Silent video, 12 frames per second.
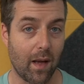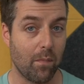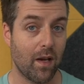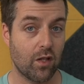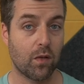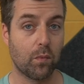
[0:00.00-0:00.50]
I
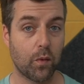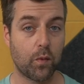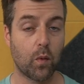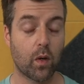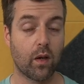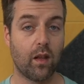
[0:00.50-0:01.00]
mentioned
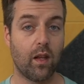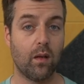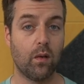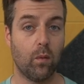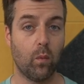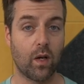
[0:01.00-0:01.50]
before that
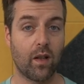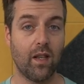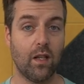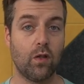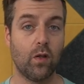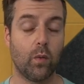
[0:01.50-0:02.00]
one of the
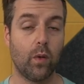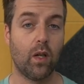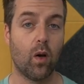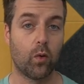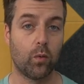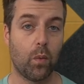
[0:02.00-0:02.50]
issues we
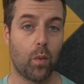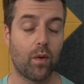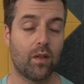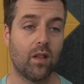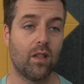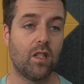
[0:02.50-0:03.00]
noticed when we went
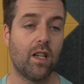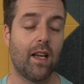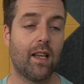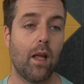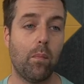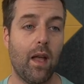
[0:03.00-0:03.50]
to the
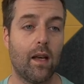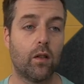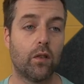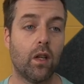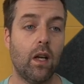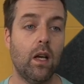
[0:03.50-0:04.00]
GIK
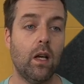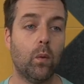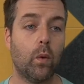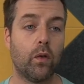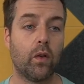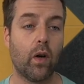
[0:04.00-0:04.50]
panels
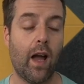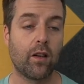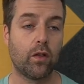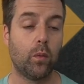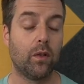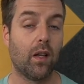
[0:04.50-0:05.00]
was there
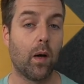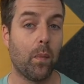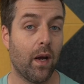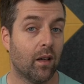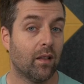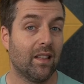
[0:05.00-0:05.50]
actually was
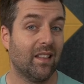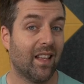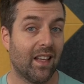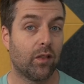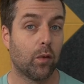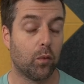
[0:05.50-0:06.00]
apparently
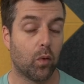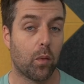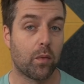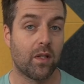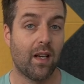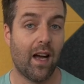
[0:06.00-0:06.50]
less
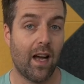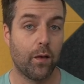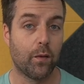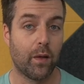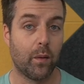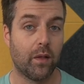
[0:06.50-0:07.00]
absorption at high
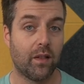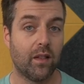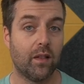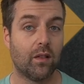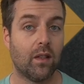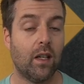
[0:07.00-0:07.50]

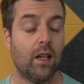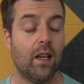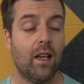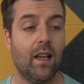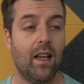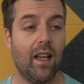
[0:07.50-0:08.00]
frequencies.
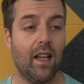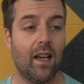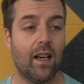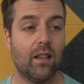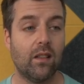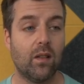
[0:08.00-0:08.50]

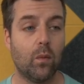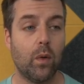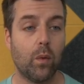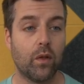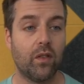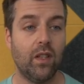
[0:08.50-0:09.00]
And we
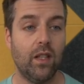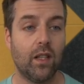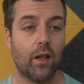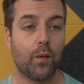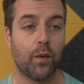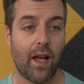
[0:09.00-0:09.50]
were seeing
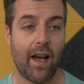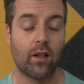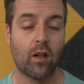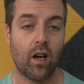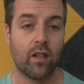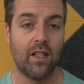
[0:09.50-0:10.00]
a flatter
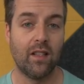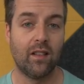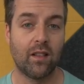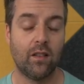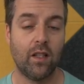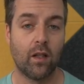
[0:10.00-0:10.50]

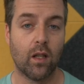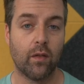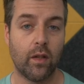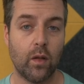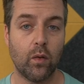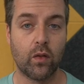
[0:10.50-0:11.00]
RT60 curve.
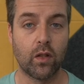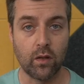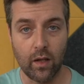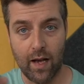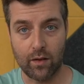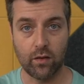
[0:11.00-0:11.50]
It used to
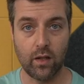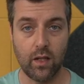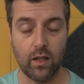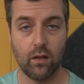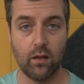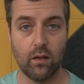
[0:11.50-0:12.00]

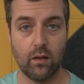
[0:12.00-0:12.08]
actually,